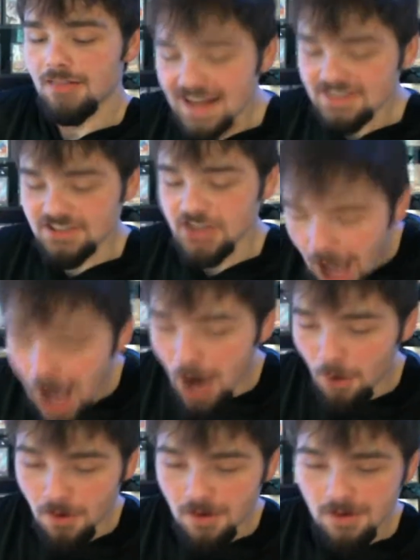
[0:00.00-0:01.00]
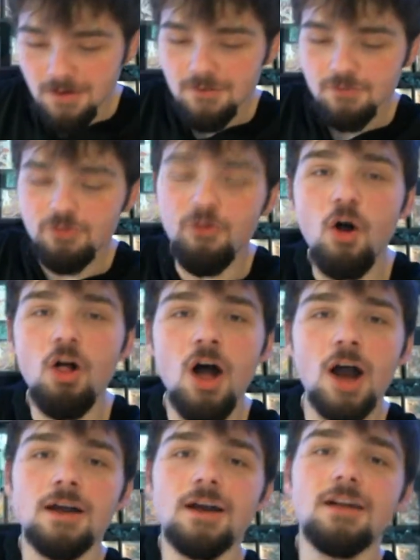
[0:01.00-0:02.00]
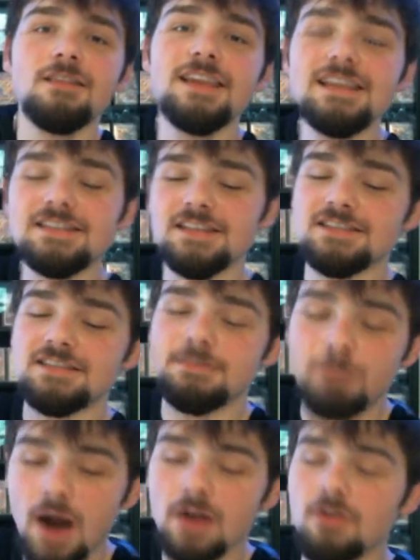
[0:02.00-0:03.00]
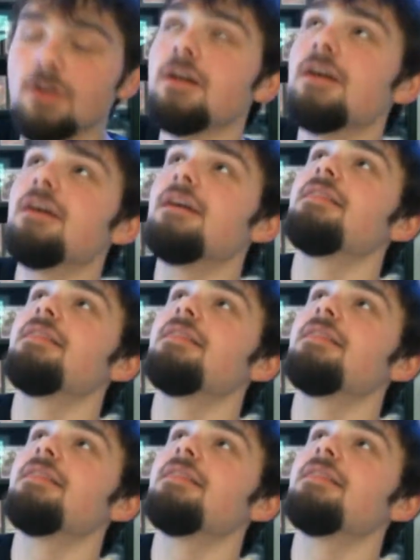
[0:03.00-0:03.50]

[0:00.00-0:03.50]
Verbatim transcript: Let's go! For Elisa Sparkle.